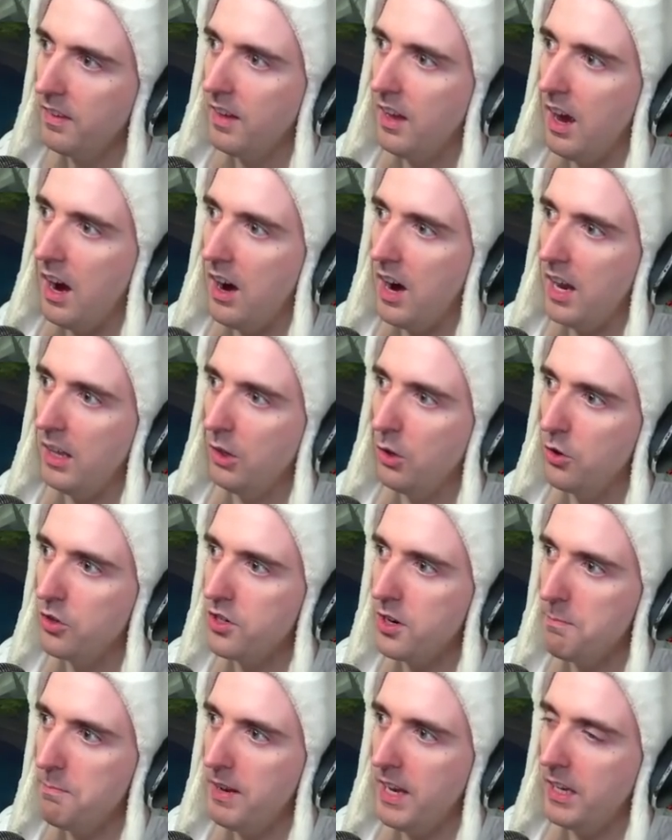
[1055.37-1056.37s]
All right,
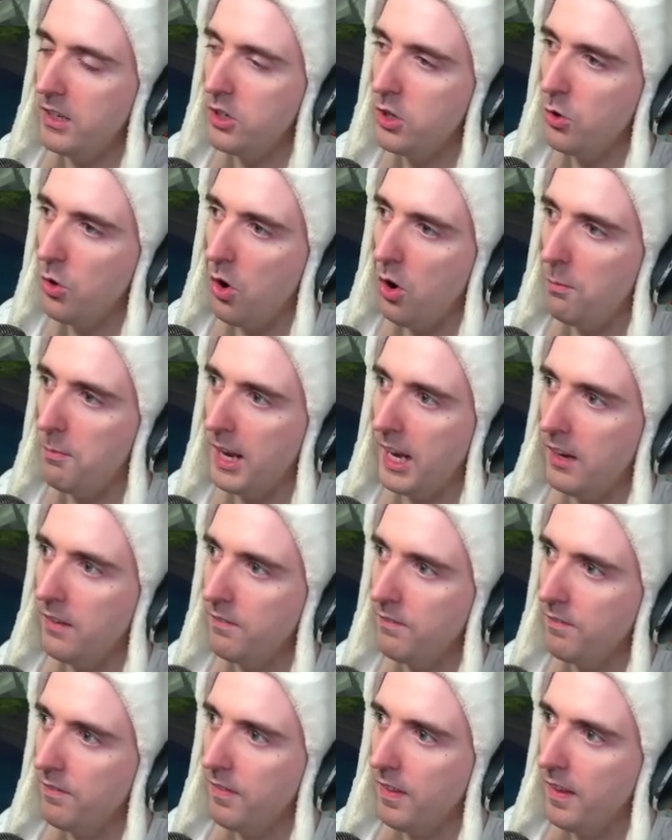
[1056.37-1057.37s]
Lucian. Me and you, homie.
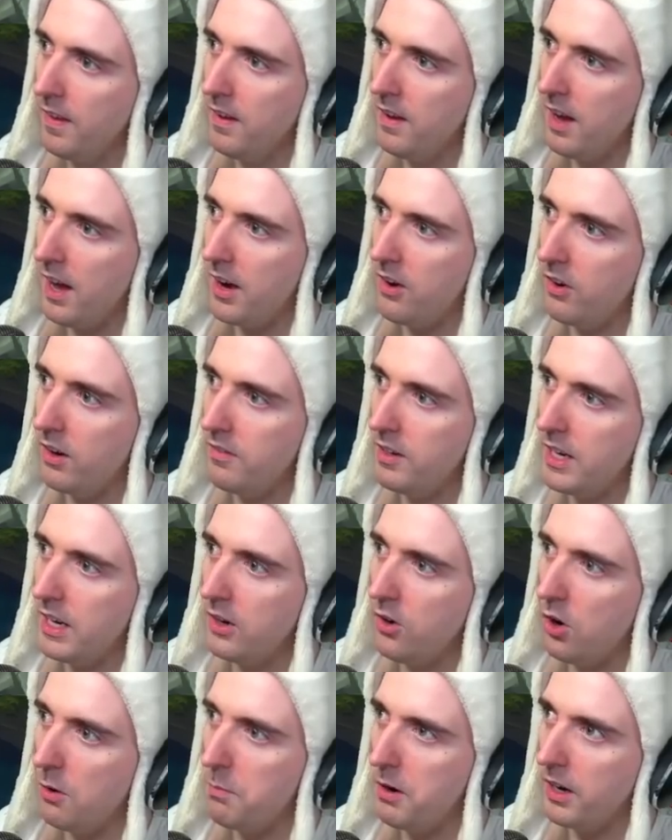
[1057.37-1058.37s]
I don't even need
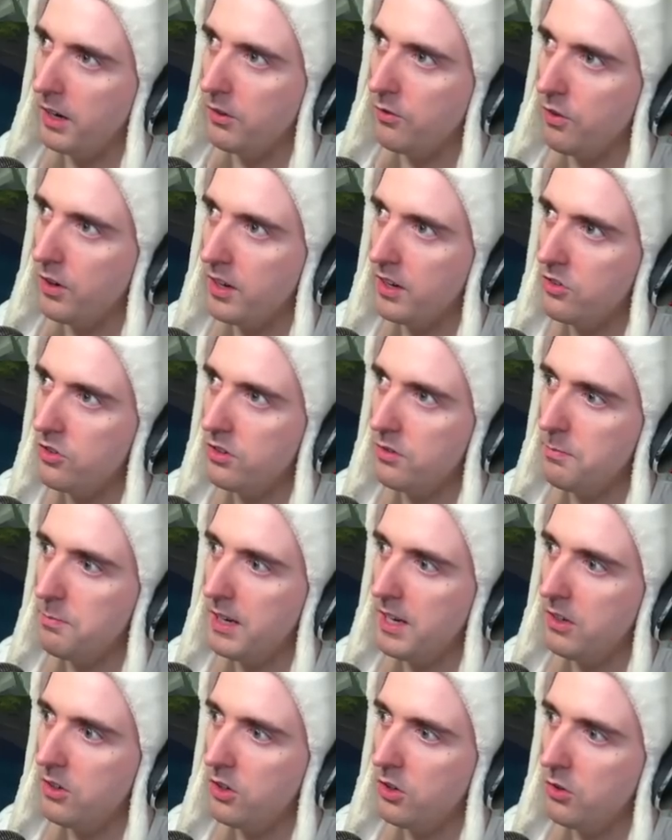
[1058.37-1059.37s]
Hullbreaker for this. Just
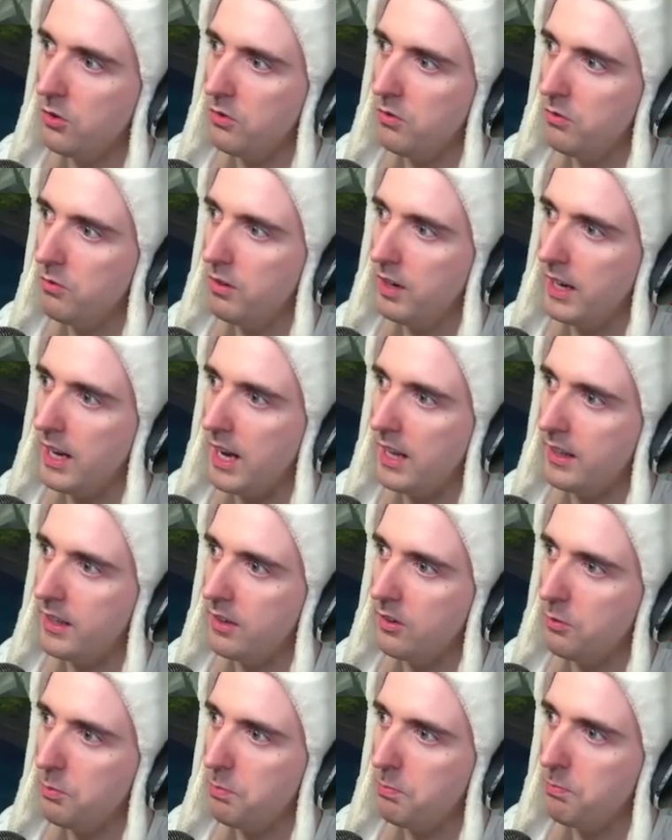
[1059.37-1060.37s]
me and you. We got
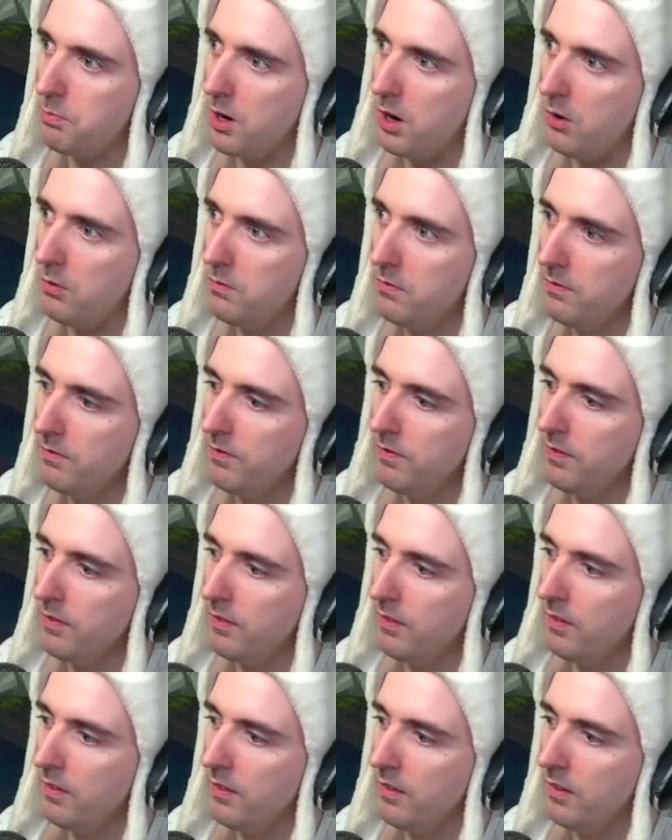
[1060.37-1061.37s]
this, bro.
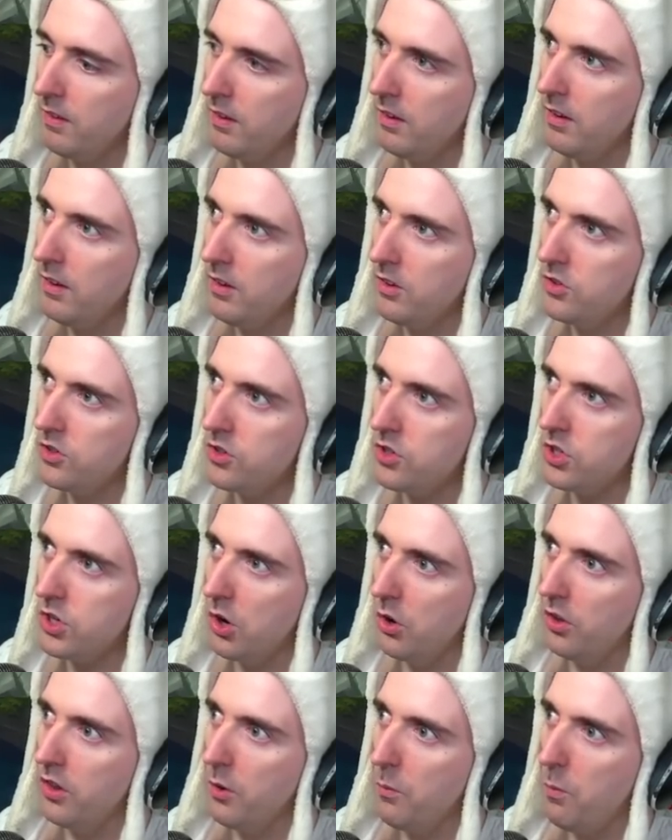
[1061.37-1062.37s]
To
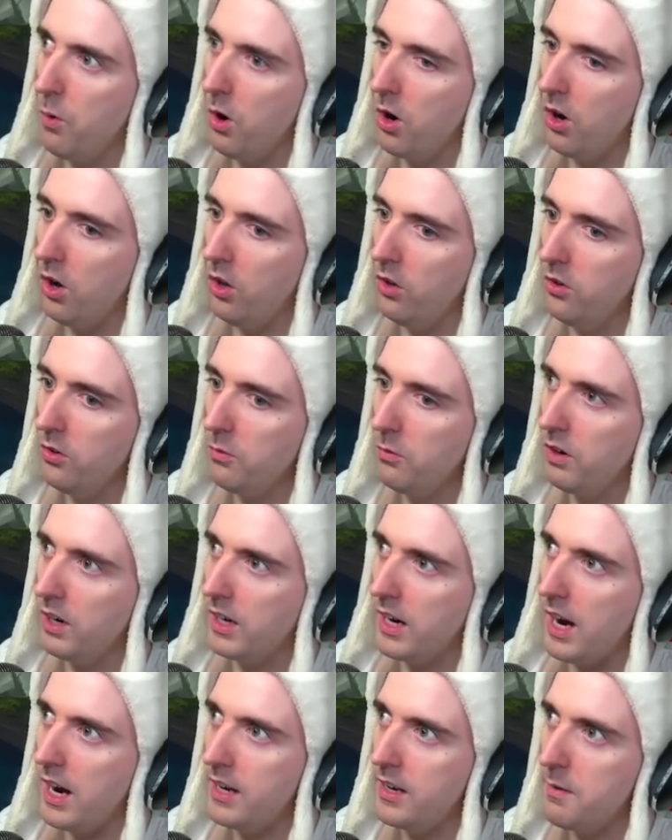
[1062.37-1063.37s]
show the world
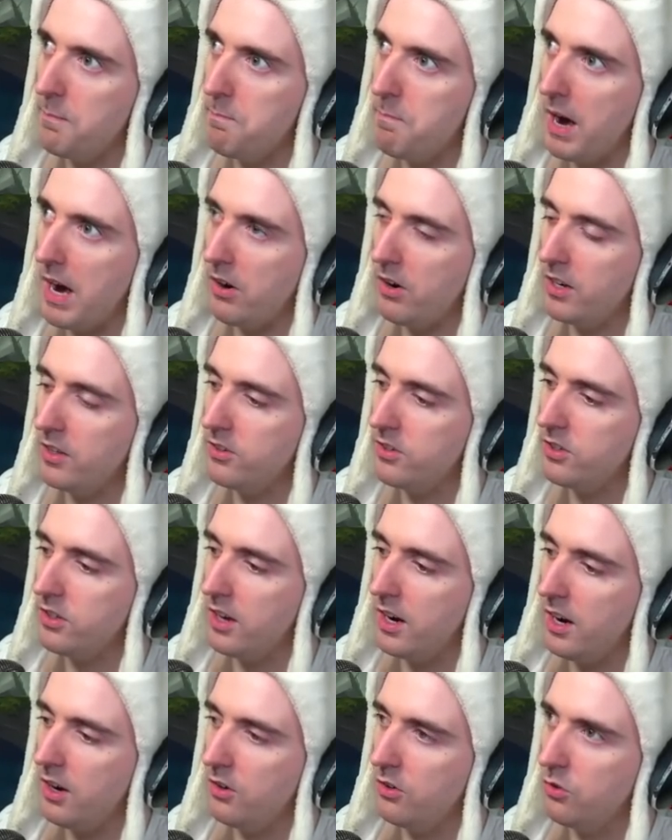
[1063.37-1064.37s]
what kind of Baron
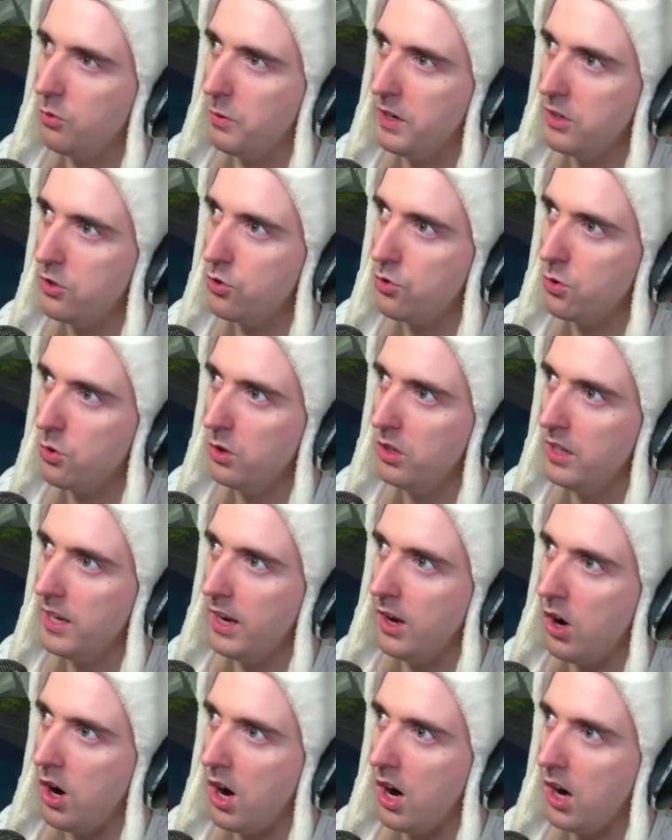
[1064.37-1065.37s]
Slayers we
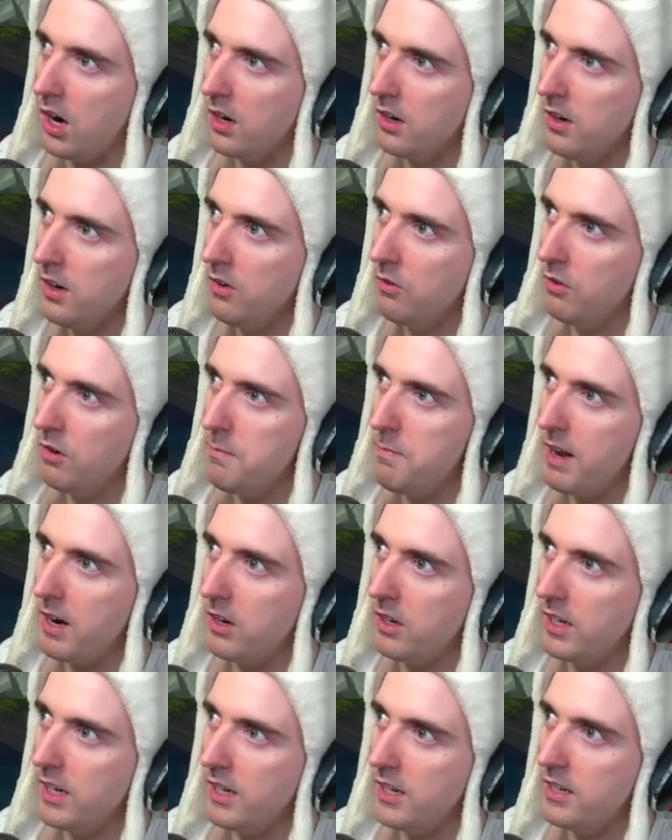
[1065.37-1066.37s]
truly are. We
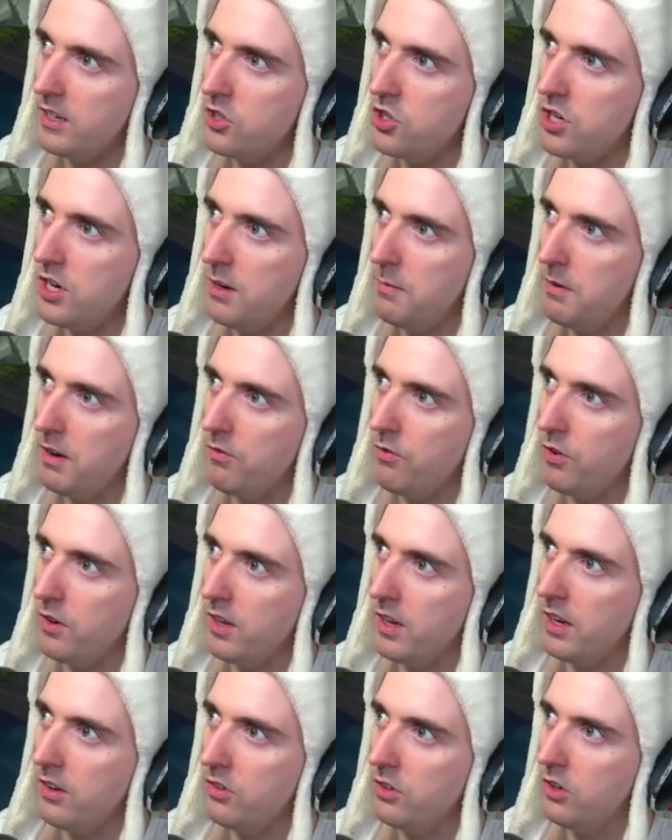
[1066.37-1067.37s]
better get an achievement for
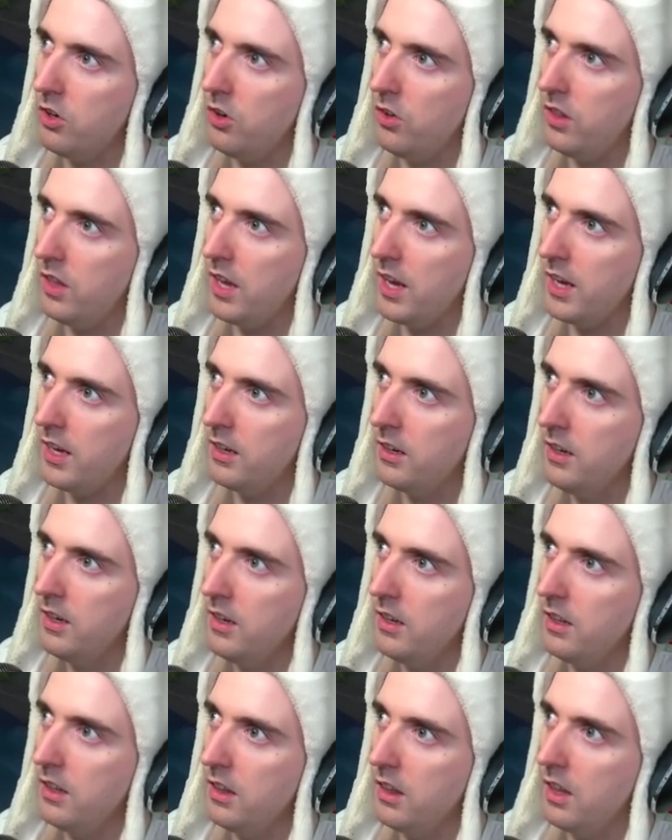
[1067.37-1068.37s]
this called, like,
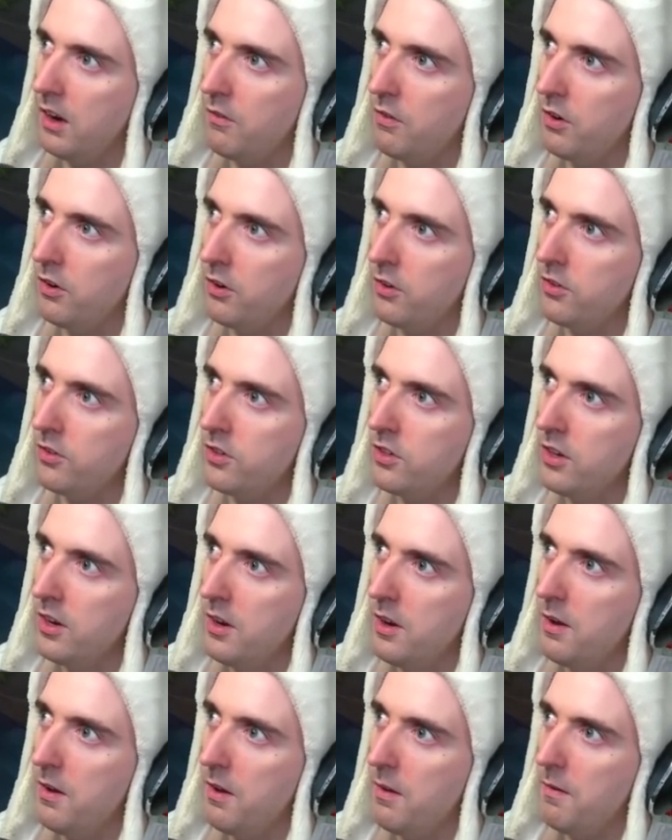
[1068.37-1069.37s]
Lover's
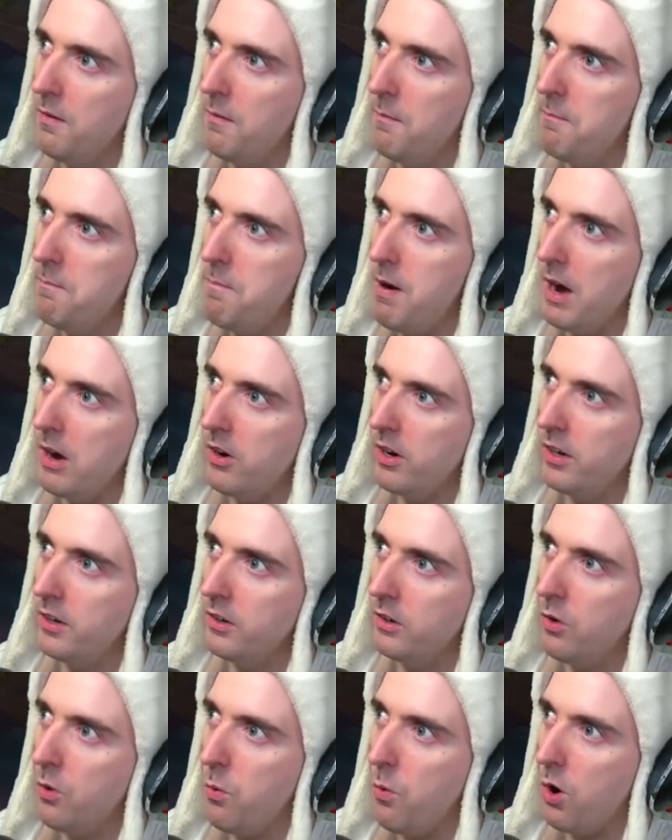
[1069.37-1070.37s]
Baron
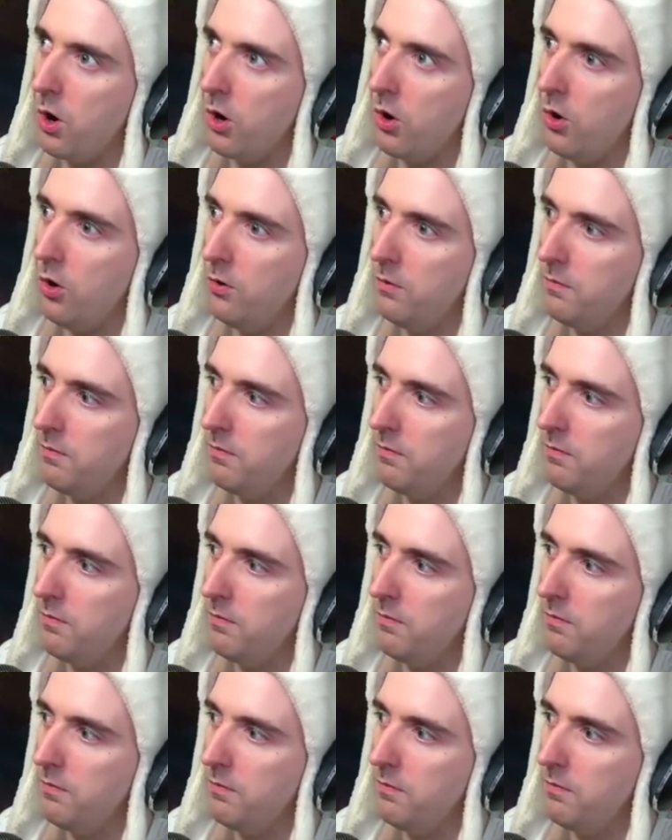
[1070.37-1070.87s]
Quarrel.